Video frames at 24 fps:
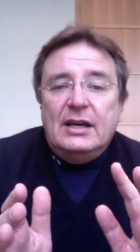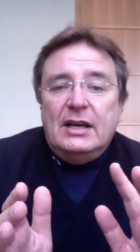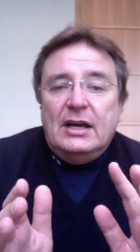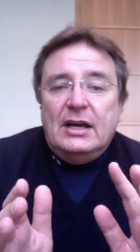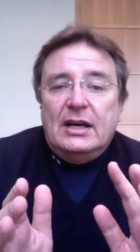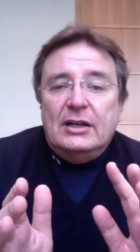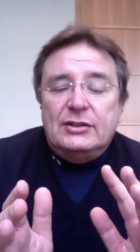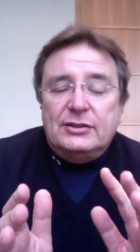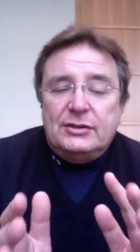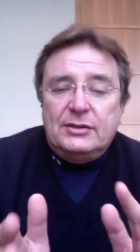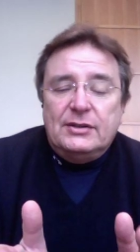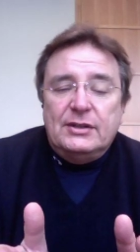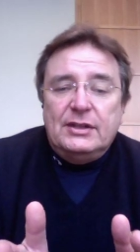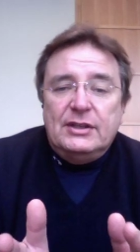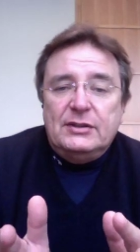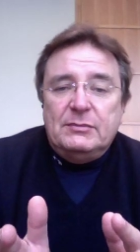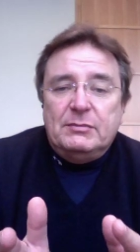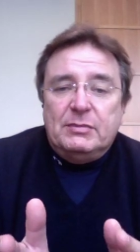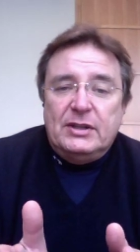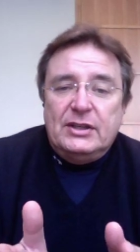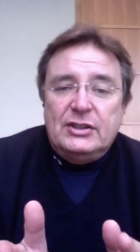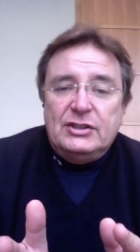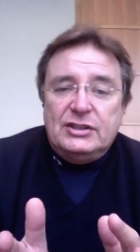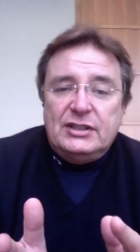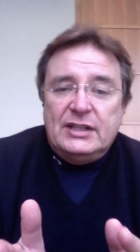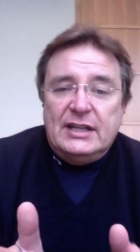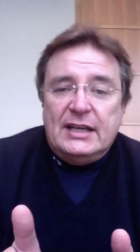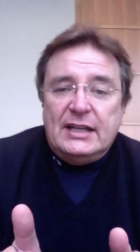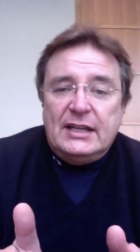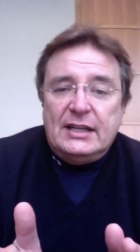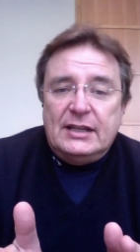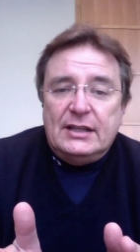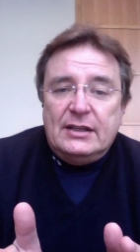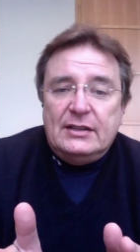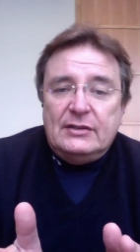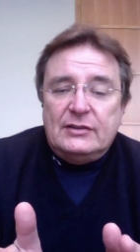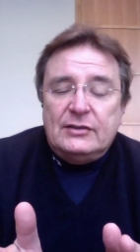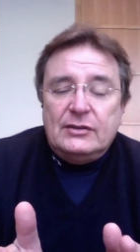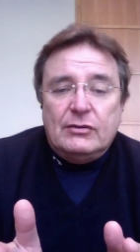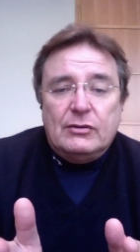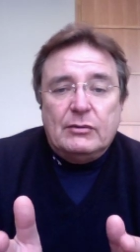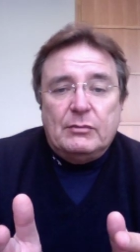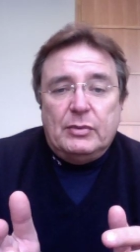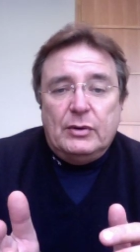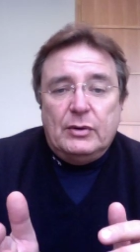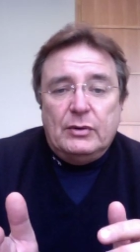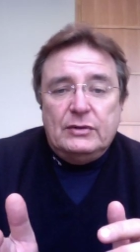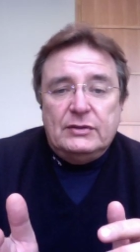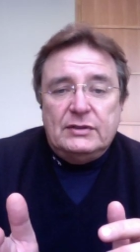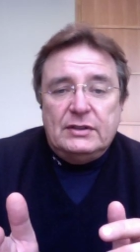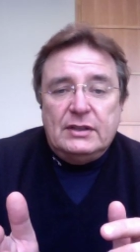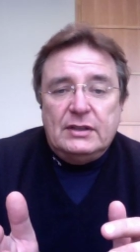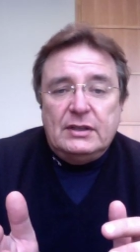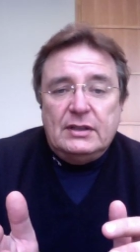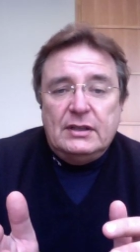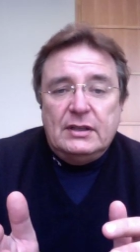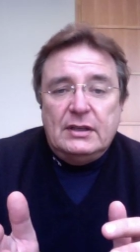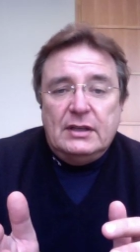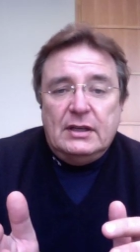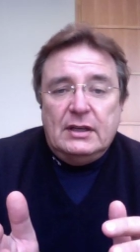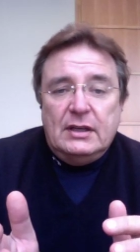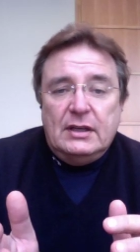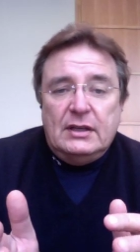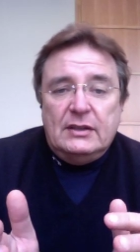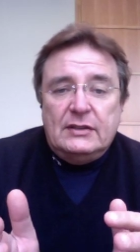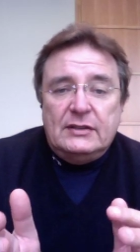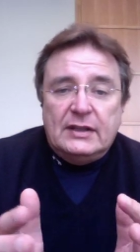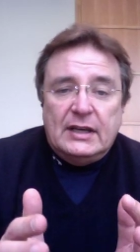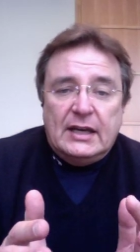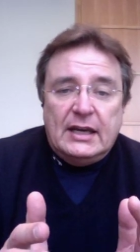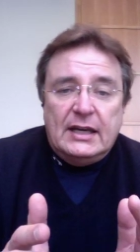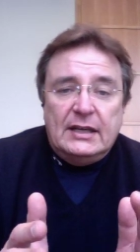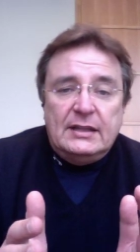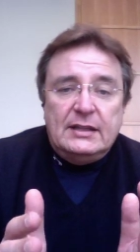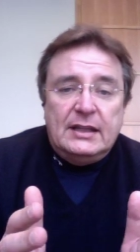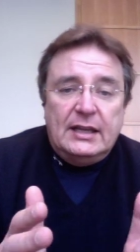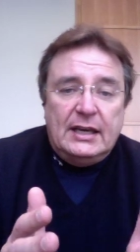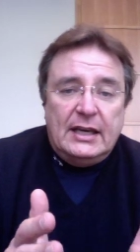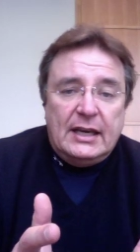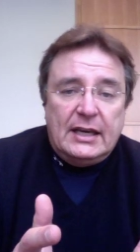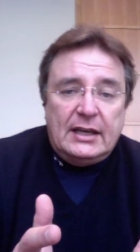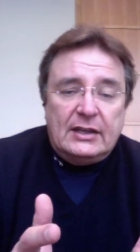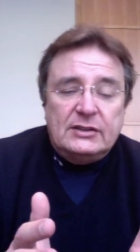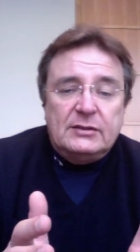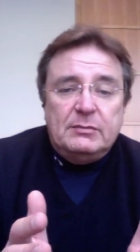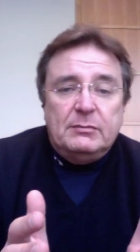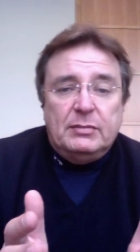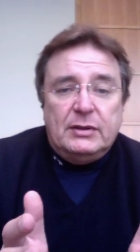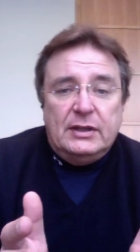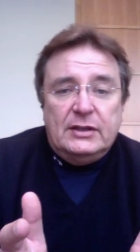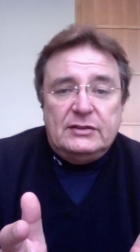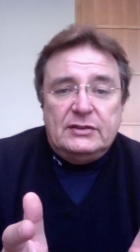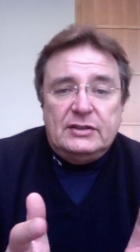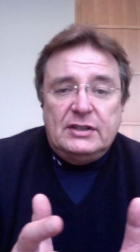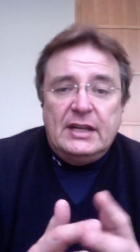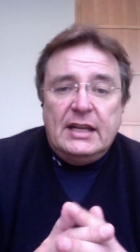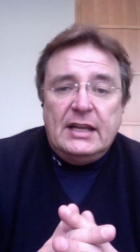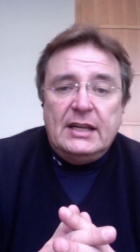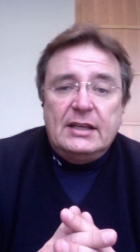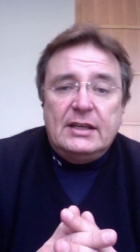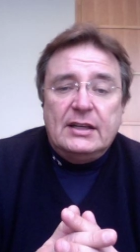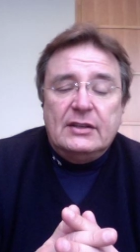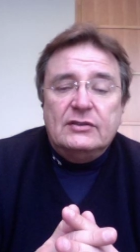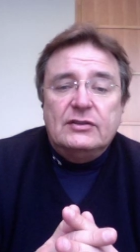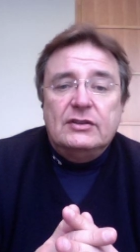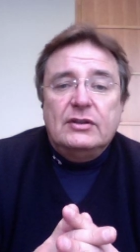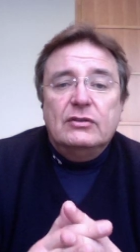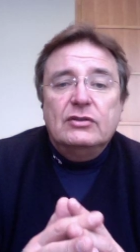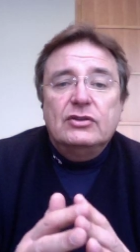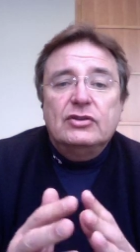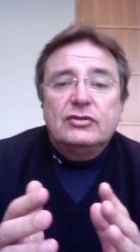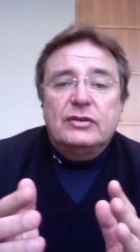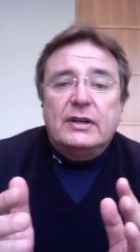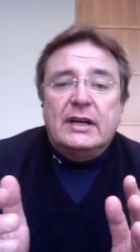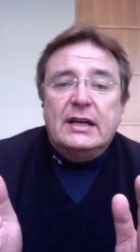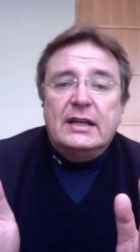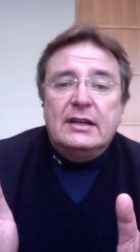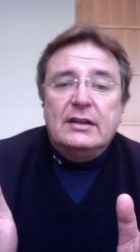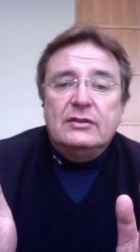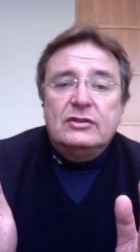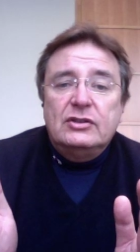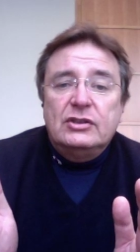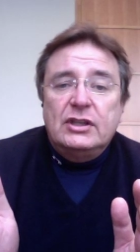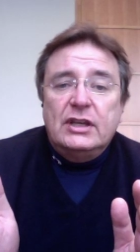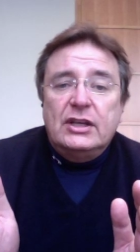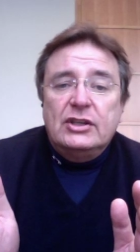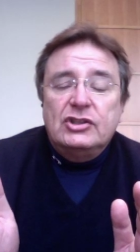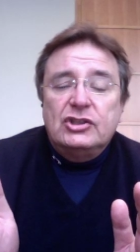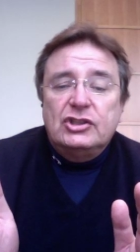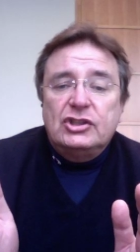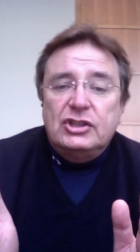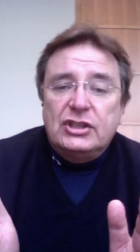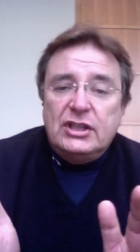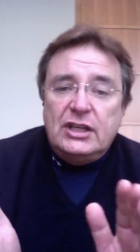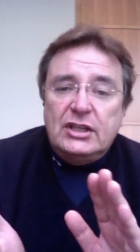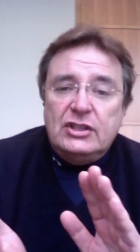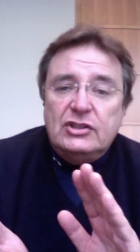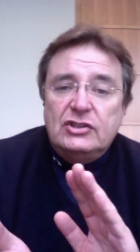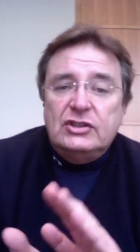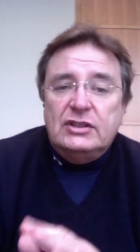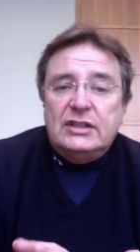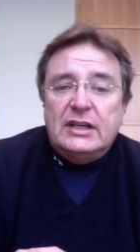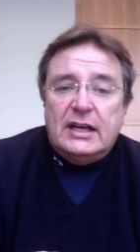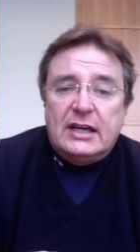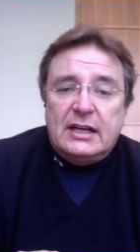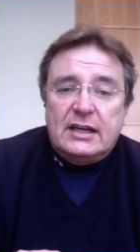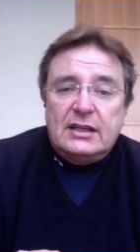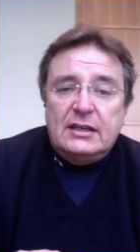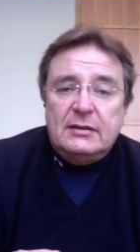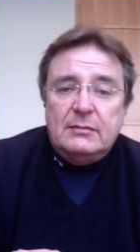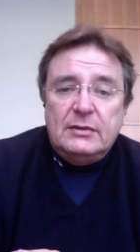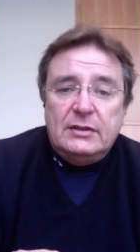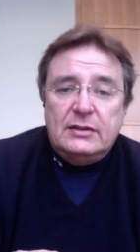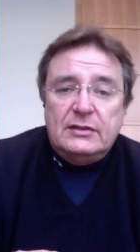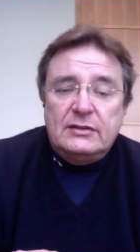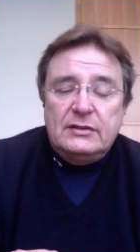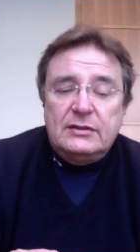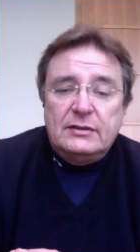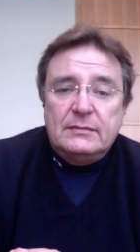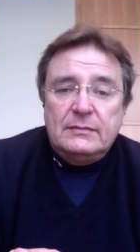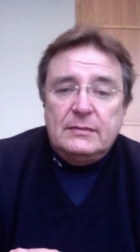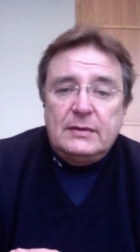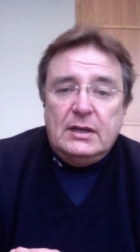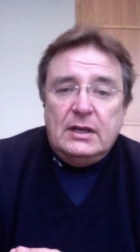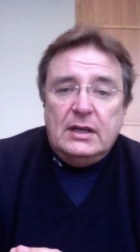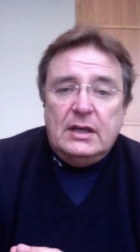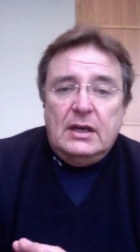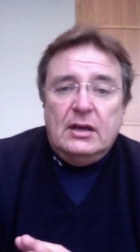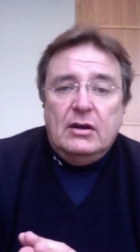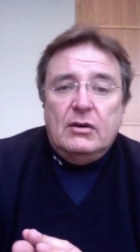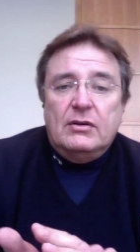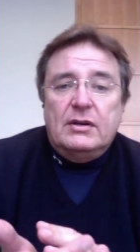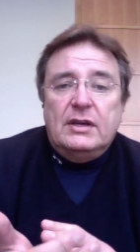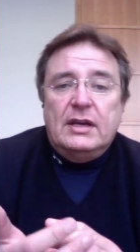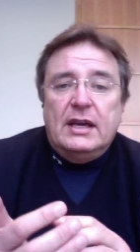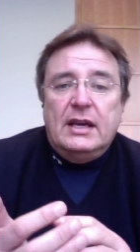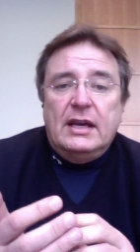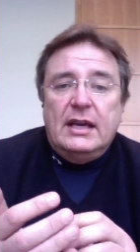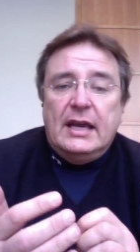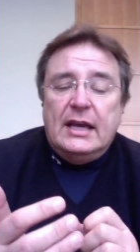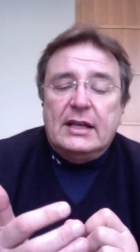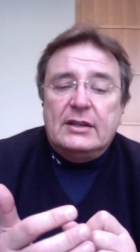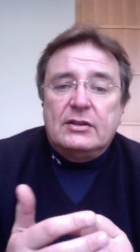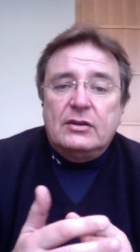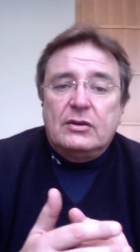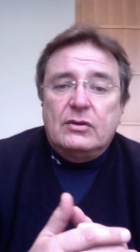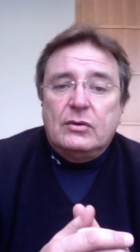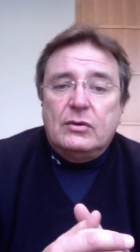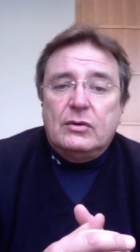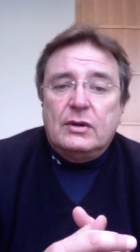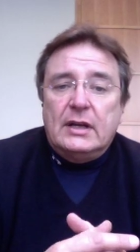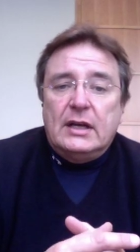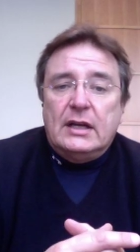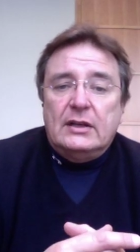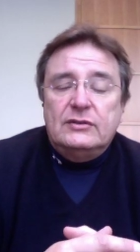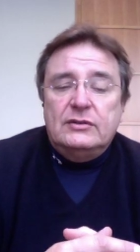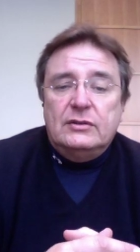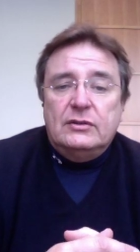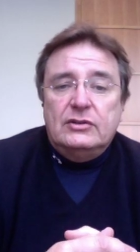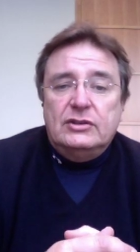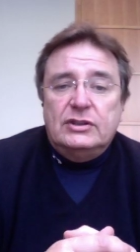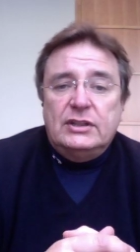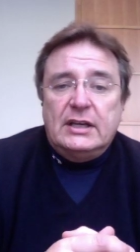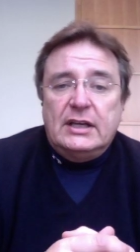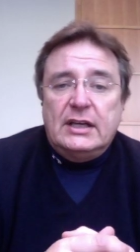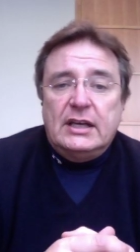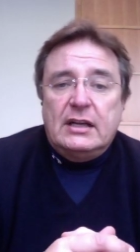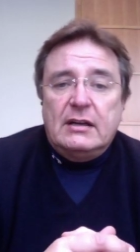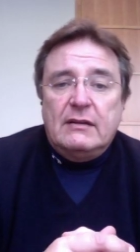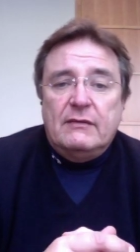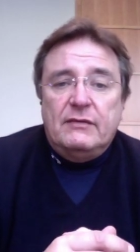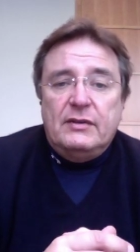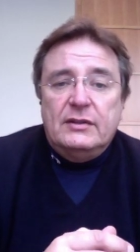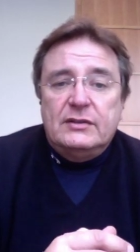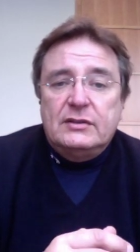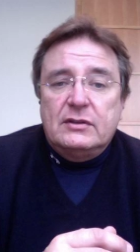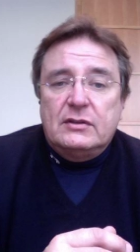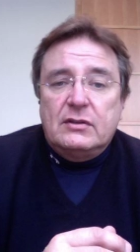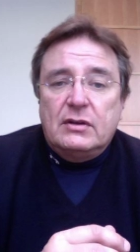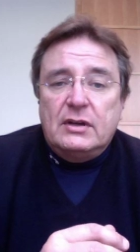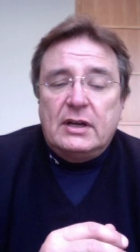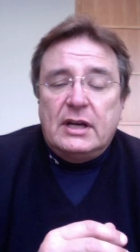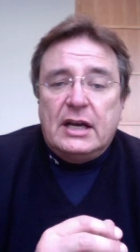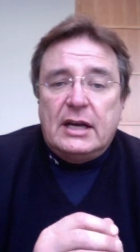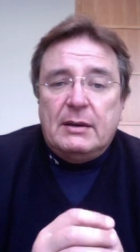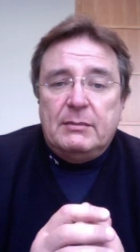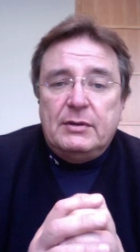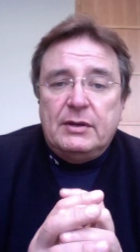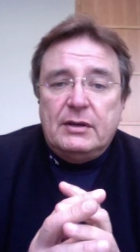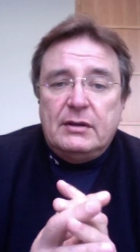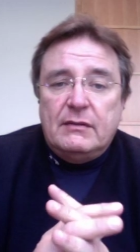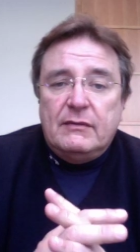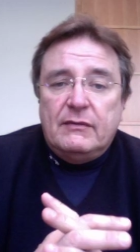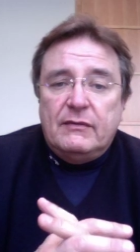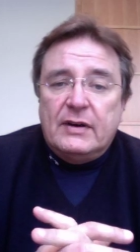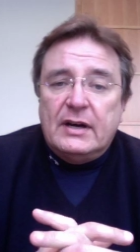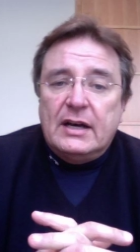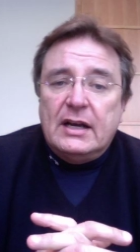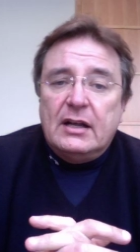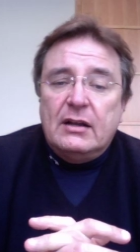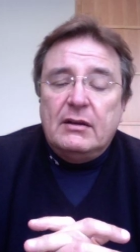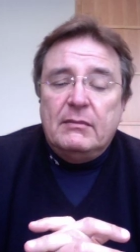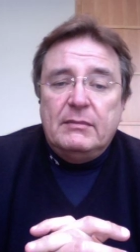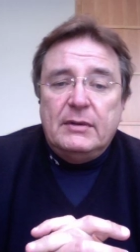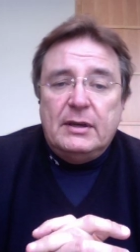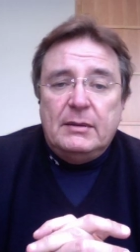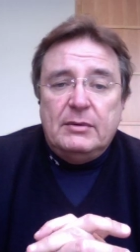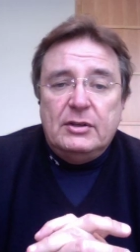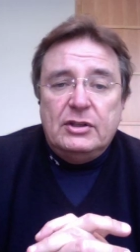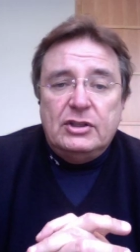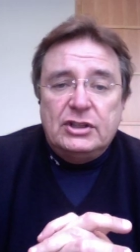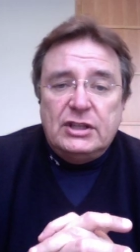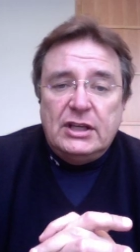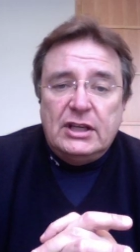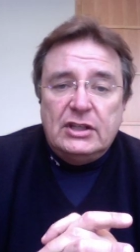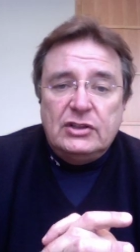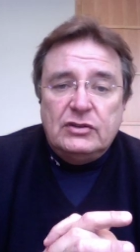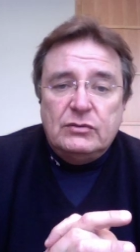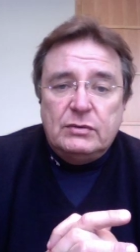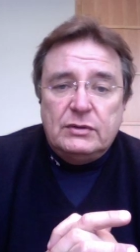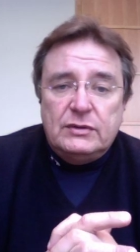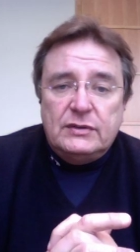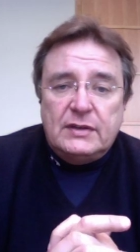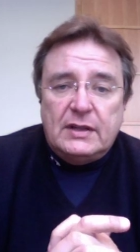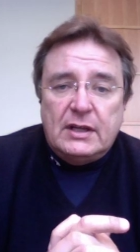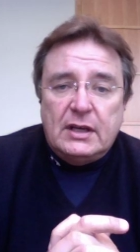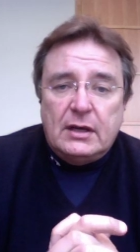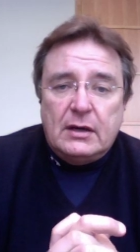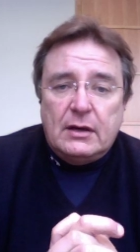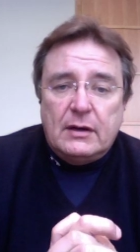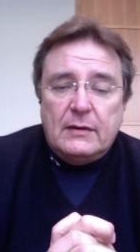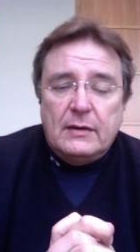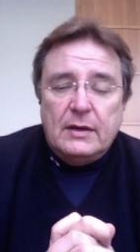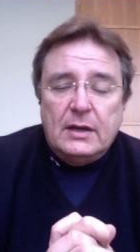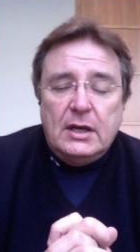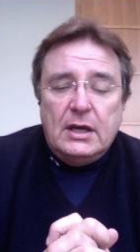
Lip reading: attorneys play shenanigans, or opposing side, the ex, plays shenanigans. They'll try to exchange documents, okay, at the courthouse. They'll check out a physical copy of the file, maybe change what's there.